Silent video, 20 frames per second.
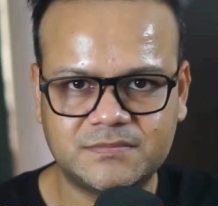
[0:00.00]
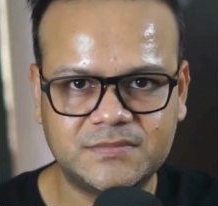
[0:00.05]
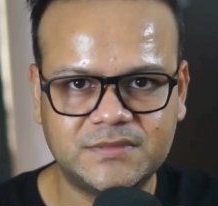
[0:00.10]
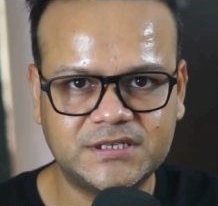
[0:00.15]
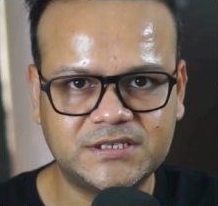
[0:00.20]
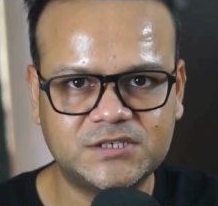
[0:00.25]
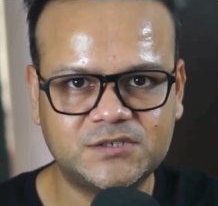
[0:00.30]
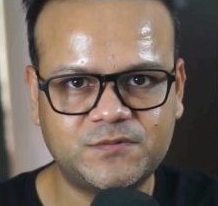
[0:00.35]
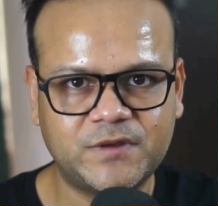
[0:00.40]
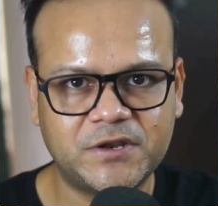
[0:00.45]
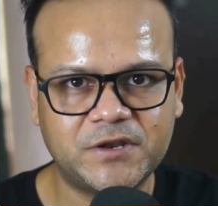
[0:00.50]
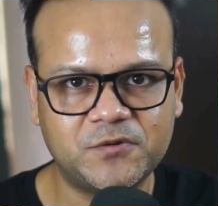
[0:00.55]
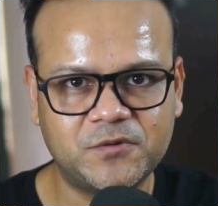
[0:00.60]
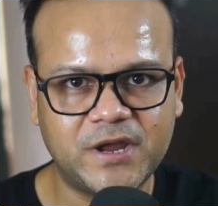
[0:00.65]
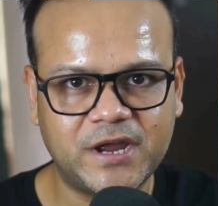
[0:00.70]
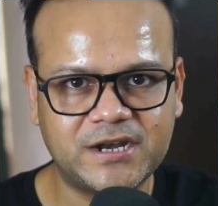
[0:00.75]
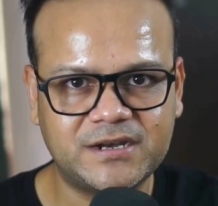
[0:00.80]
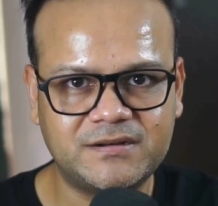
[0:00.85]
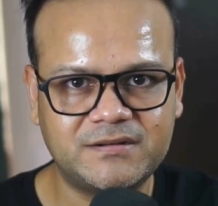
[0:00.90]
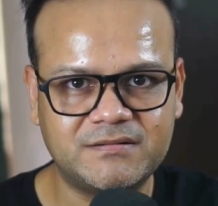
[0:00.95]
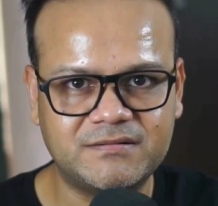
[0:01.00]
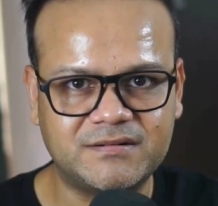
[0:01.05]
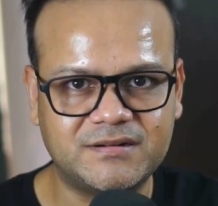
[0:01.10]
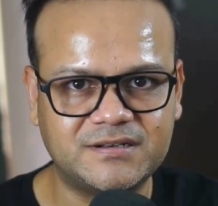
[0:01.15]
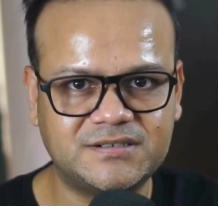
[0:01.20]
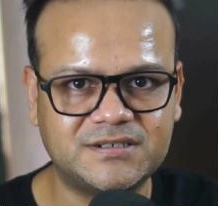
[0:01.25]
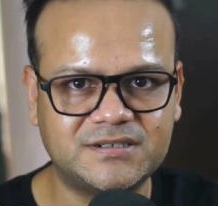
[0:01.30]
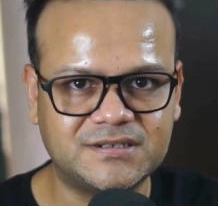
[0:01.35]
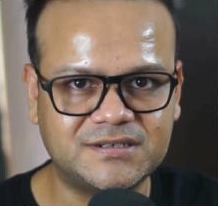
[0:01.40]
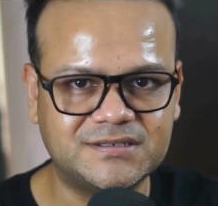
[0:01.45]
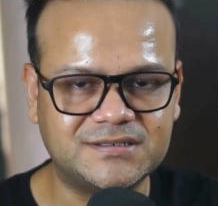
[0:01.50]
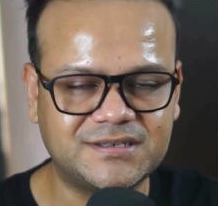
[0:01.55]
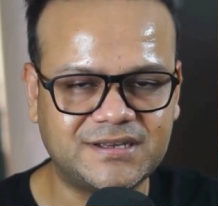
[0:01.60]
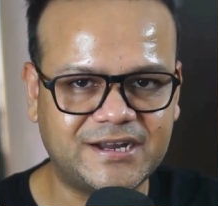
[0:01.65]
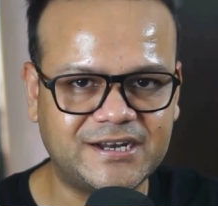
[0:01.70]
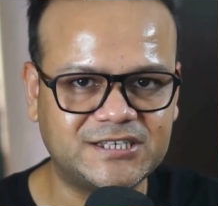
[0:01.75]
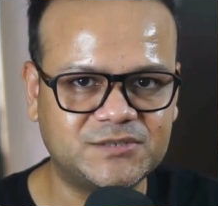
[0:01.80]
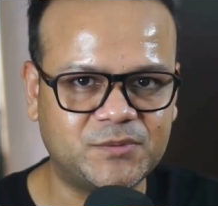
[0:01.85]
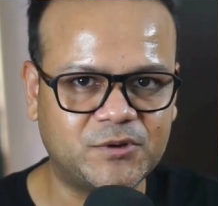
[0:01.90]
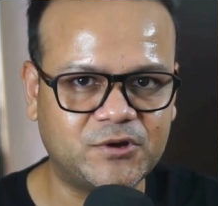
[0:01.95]
This is where you get richer
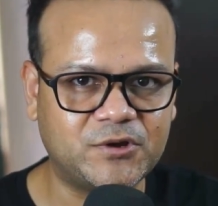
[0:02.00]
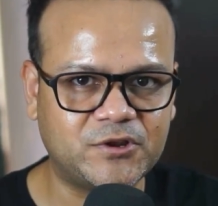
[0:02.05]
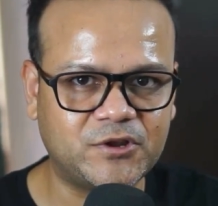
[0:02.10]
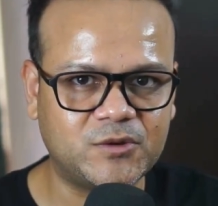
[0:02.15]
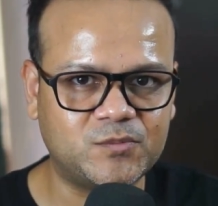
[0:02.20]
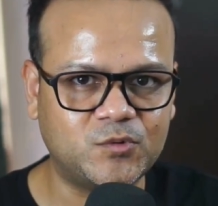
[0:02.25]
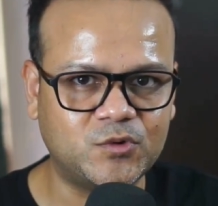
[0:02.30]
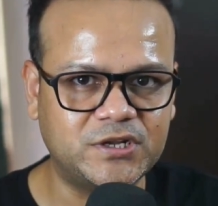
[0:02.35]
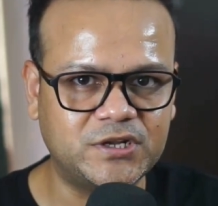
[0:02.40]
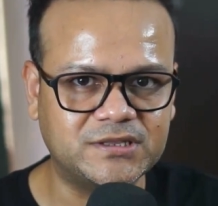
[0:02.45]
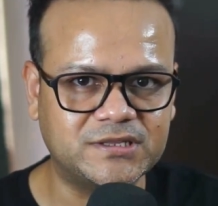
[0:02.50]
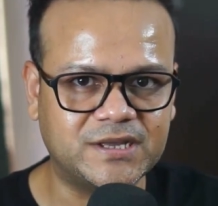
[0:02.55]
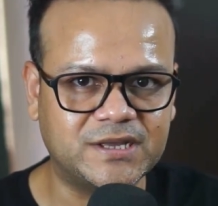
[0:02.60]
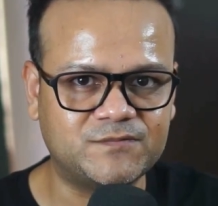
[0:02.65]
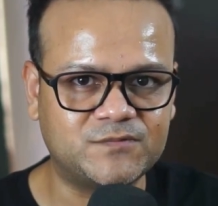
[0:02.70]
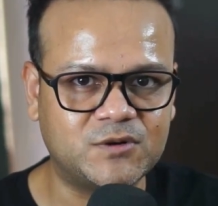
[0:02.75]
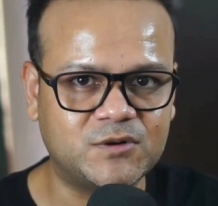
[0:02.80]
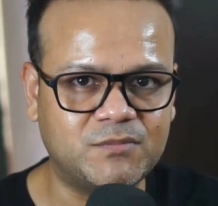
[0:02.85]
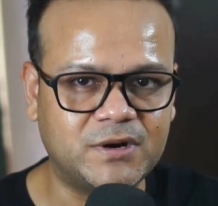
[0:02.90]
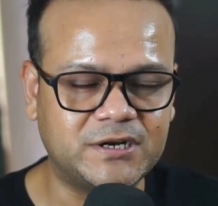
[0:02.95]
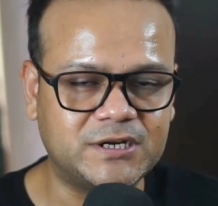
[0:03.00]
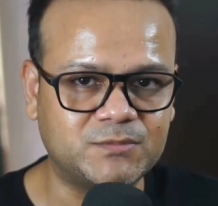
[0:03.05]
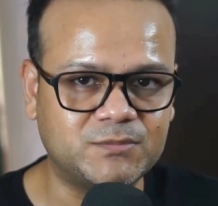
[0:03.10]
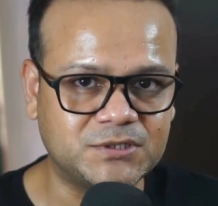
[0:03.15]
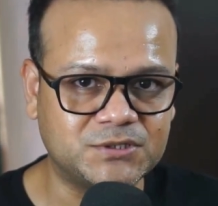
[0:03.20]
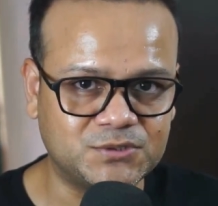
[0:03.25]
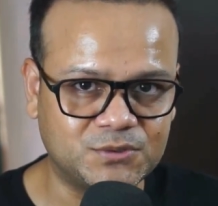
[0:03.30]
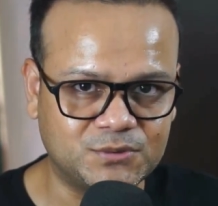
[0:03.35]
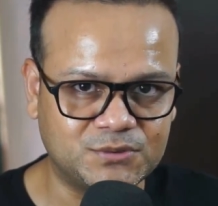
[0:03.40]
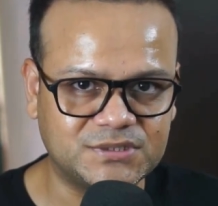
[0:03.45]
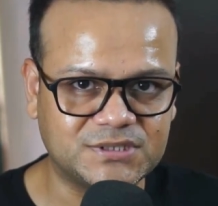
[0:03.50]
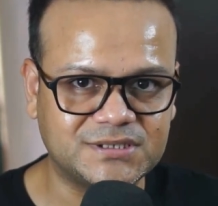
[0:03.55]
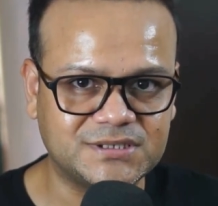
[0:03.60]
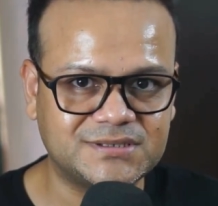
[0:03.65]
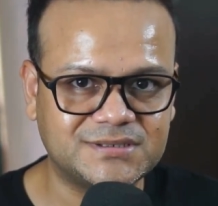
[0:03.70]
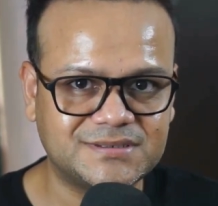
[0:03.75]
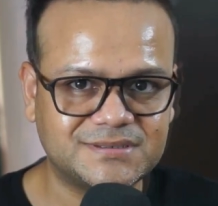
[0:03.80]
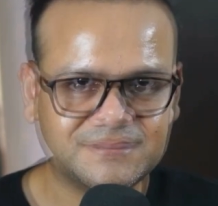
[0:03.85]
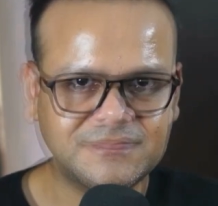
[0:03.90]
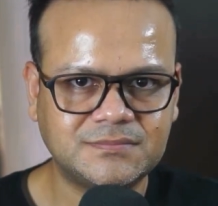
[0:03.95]
insights because you're pulling them from multiple
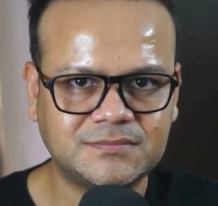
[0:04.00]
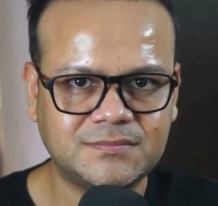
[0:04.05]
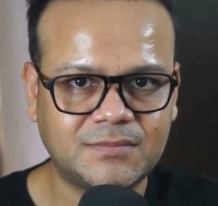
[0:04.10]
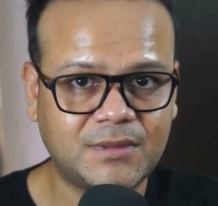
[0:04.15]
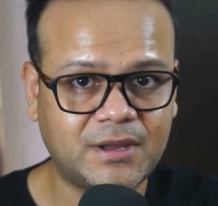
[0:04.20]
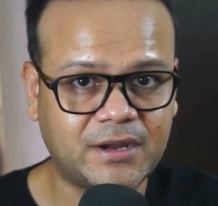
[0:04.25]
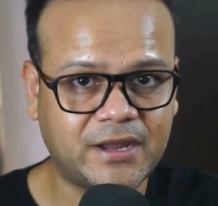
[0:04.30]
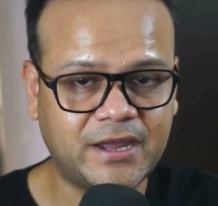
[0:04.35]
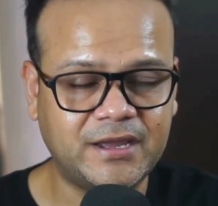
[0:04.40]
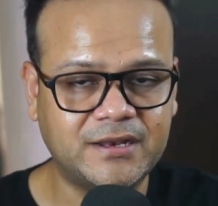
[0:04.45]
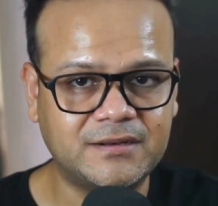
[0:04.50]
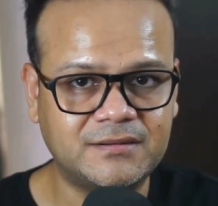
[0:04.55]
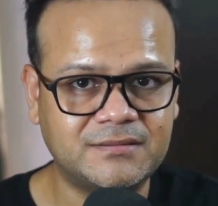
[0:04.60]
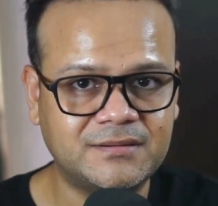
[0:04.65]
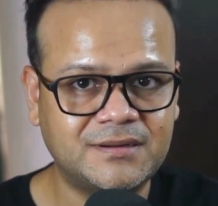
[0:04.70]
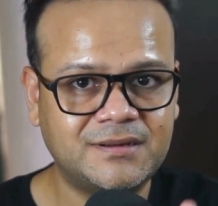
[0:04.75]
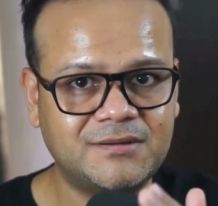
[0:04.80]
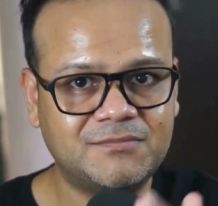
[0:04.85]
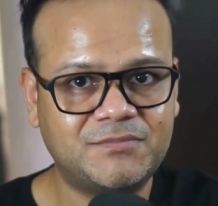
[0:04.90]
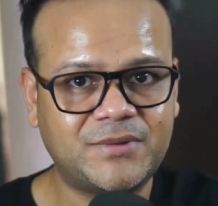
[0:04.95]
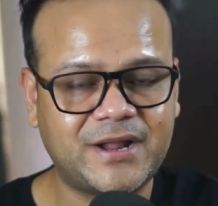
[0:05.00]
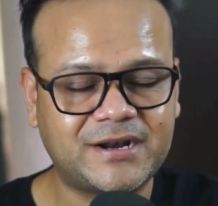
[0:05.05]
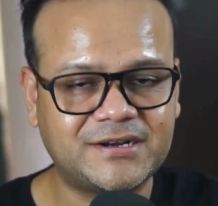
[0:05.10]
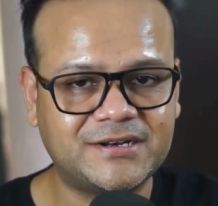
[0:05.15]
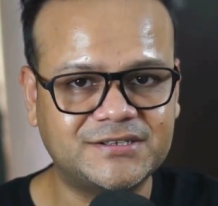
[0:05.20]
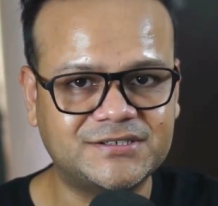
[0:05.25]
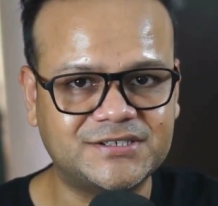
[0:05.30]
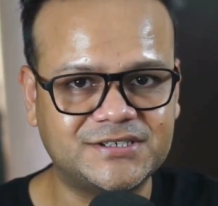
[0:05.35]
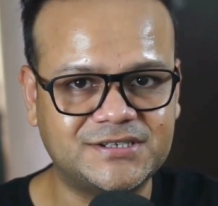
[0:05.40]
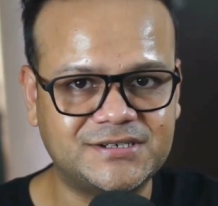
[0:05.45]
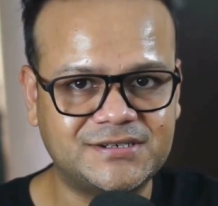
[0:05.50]
sources. Again, practice it.